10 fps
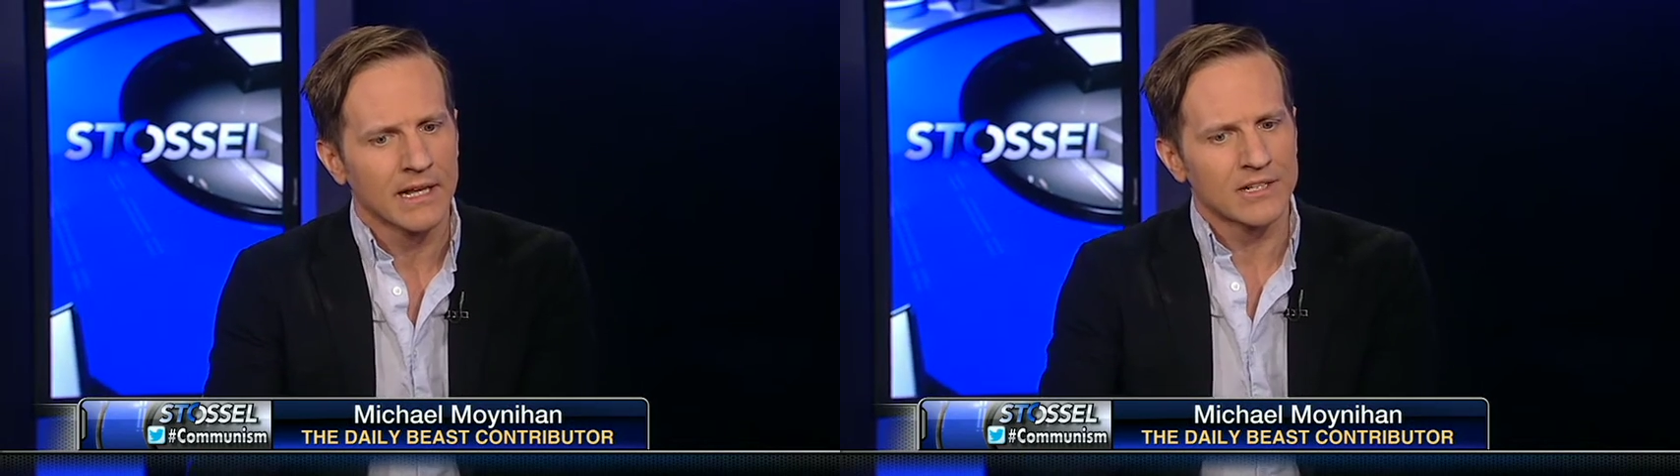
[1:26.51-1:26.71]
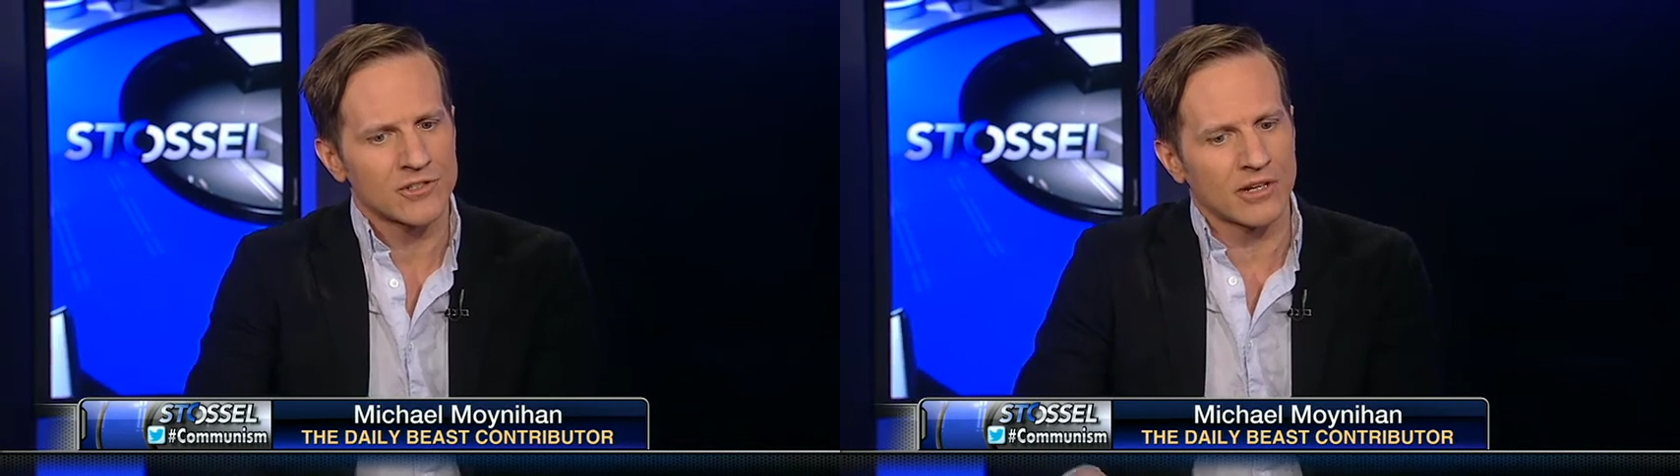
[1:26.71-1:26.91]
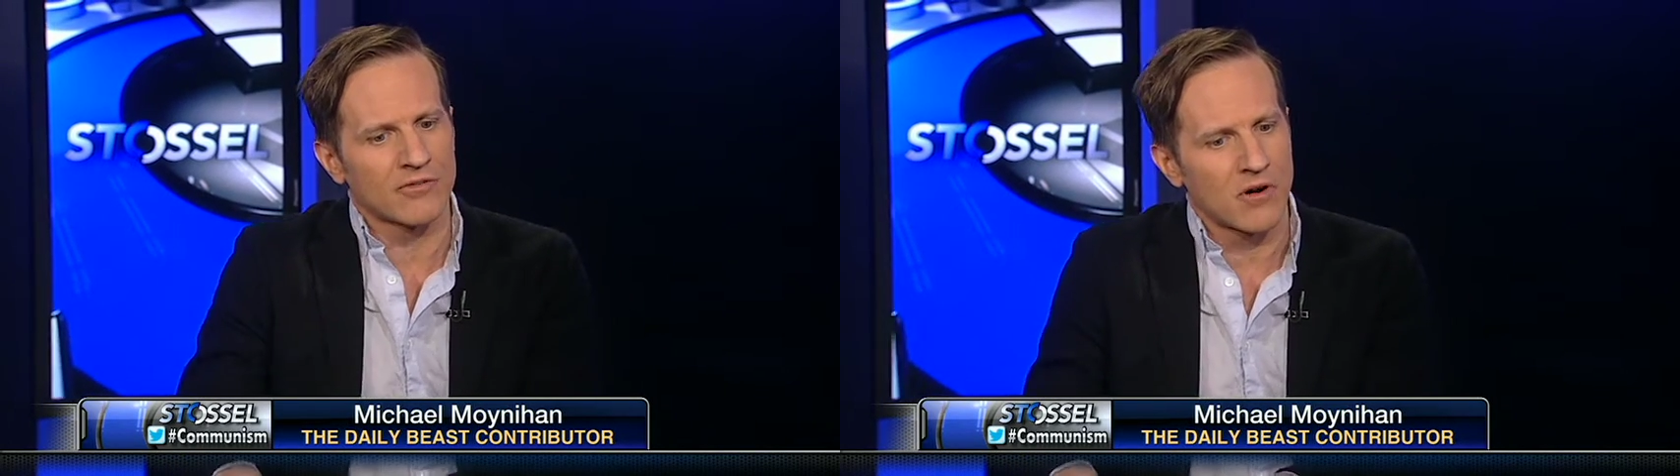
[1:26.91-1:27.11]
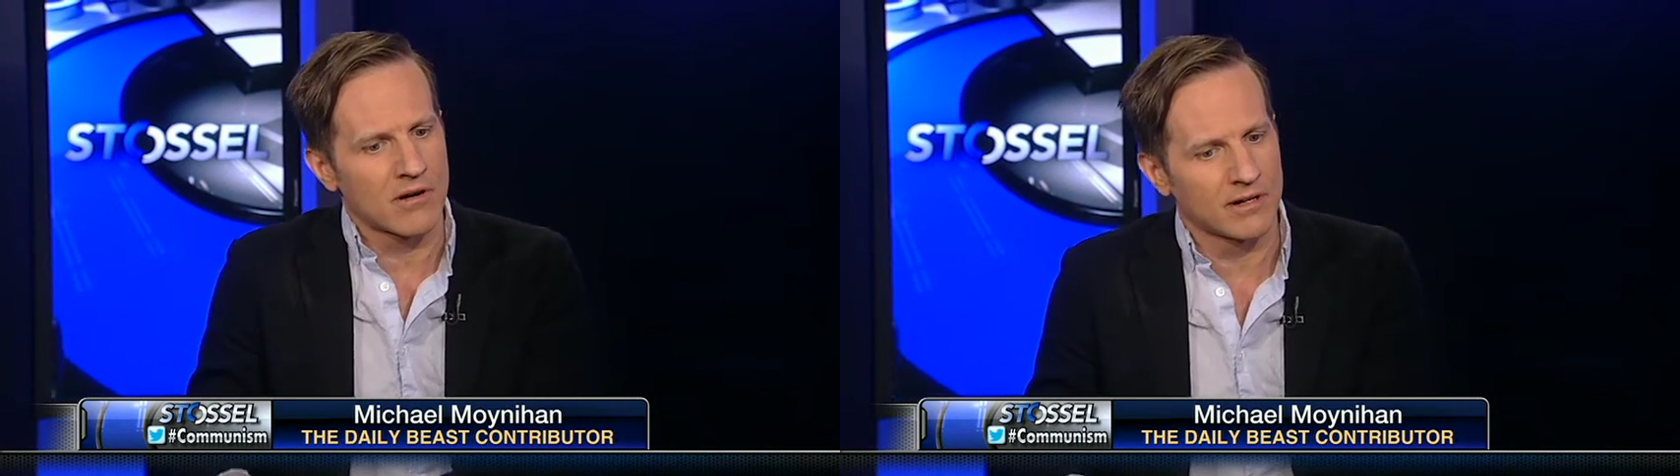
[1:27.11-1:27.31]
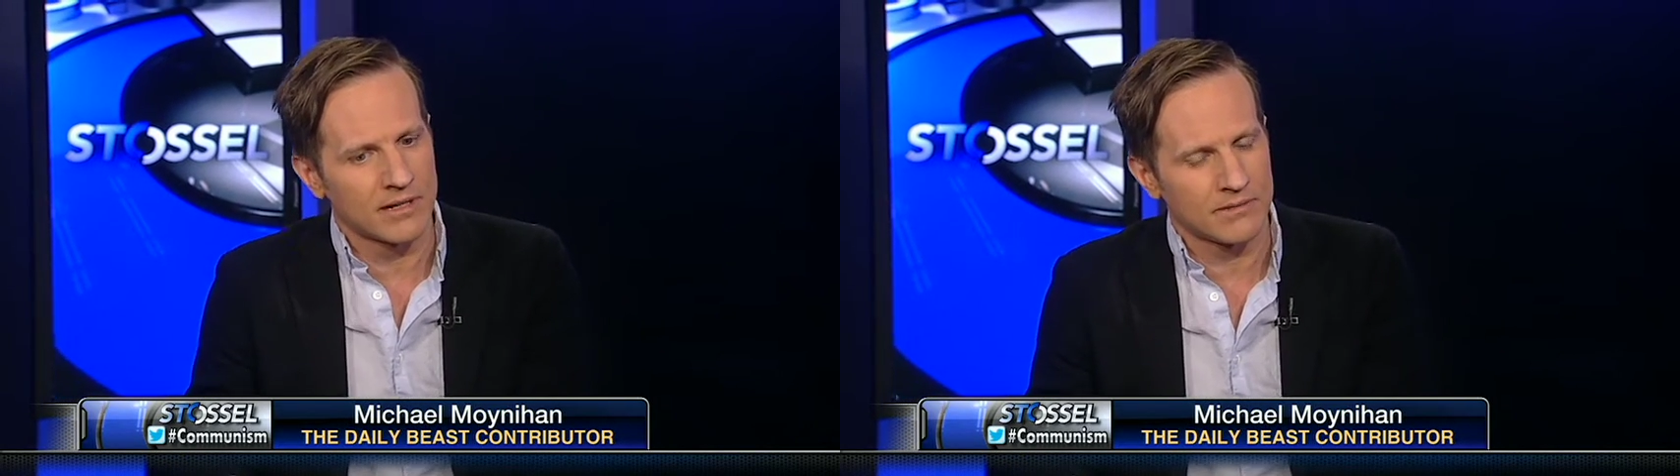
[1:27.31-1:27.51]
Che
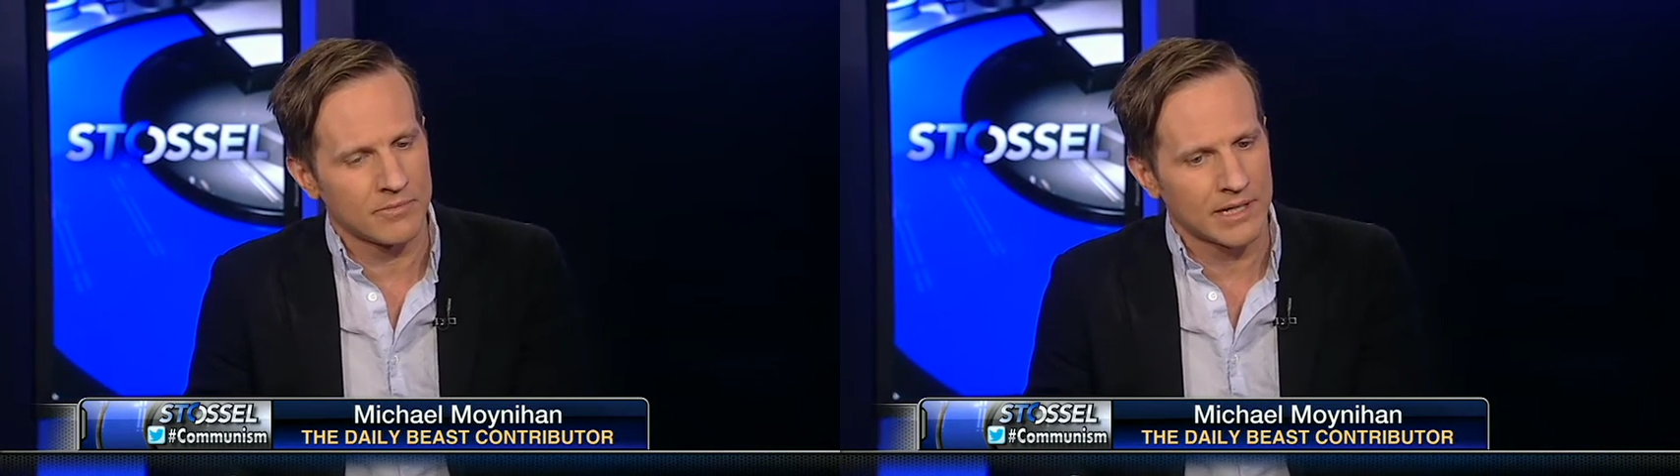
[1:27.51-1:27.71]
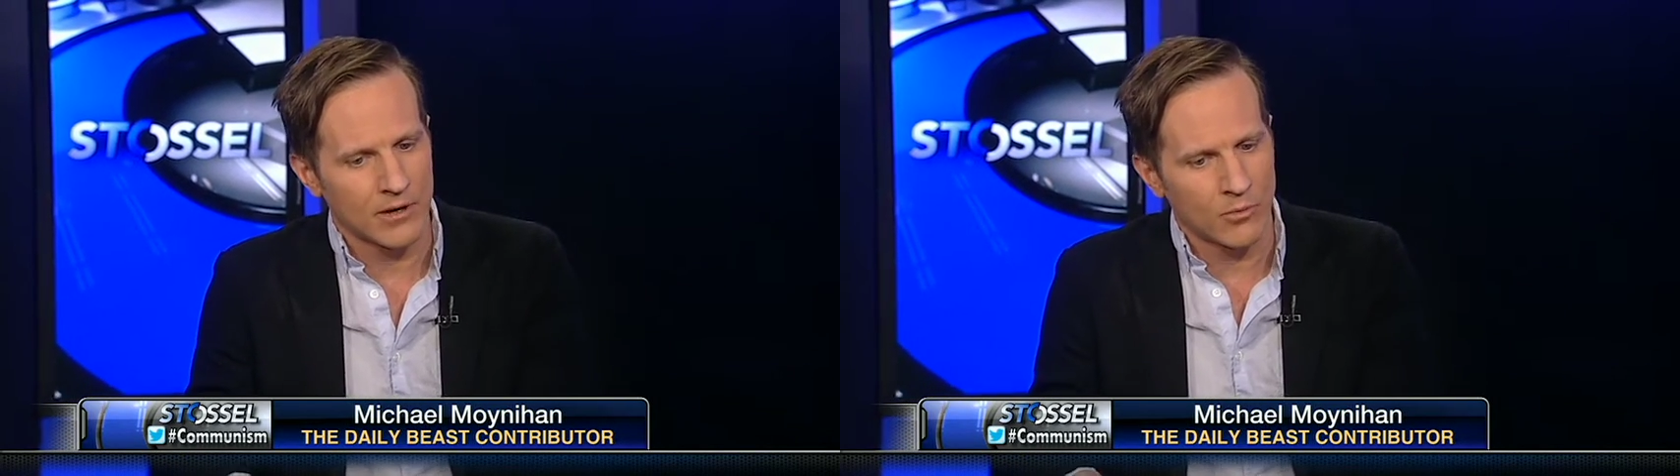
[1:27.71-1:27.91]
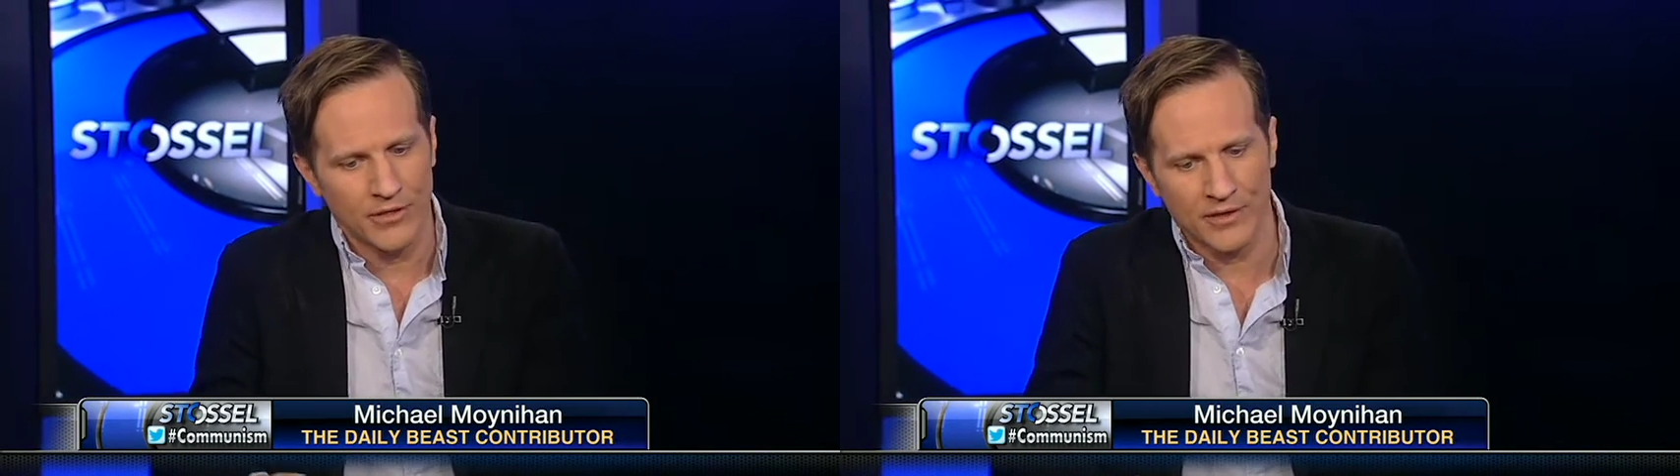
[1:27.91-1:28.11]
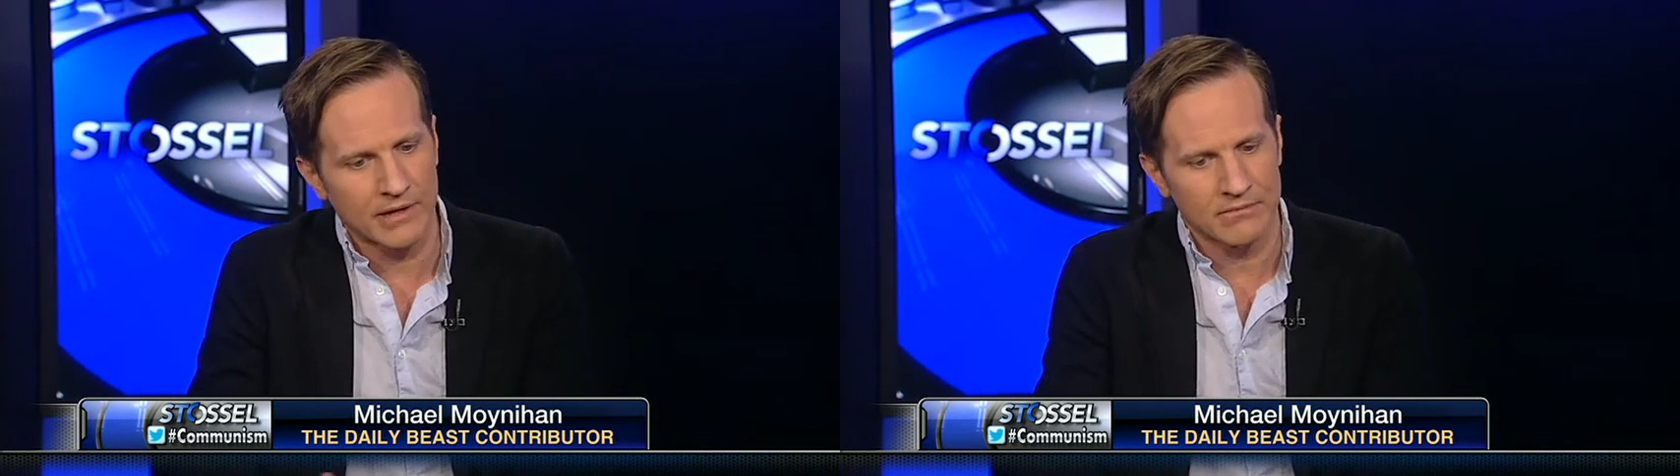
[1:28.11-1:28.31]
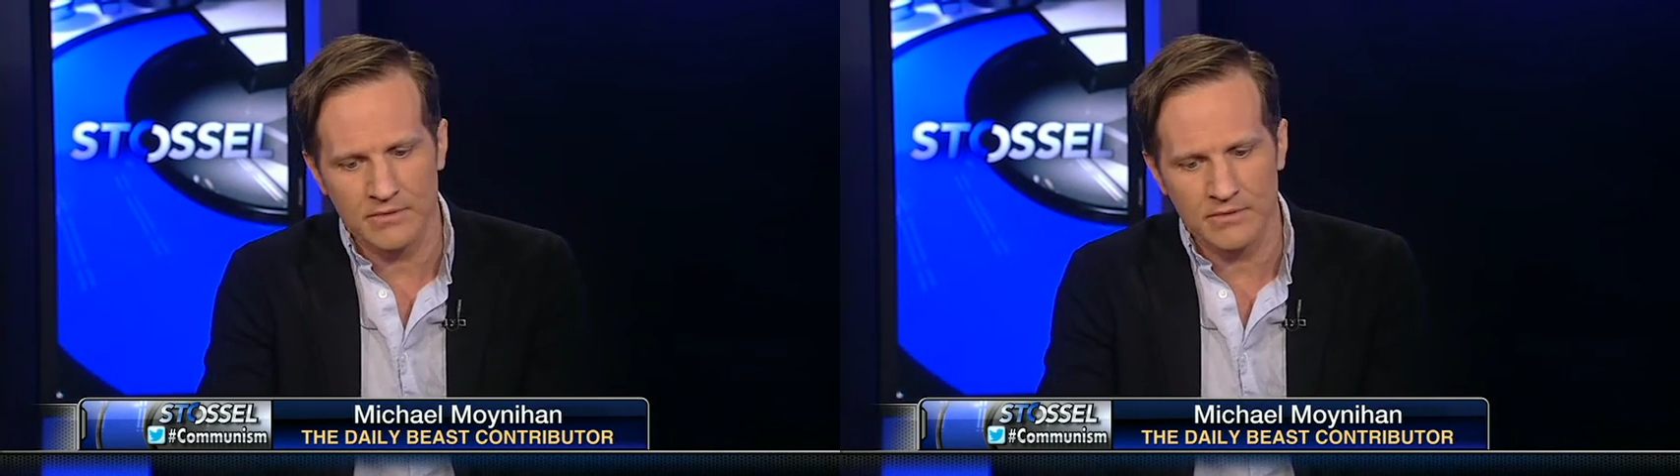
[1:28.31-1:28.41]
Guevara, within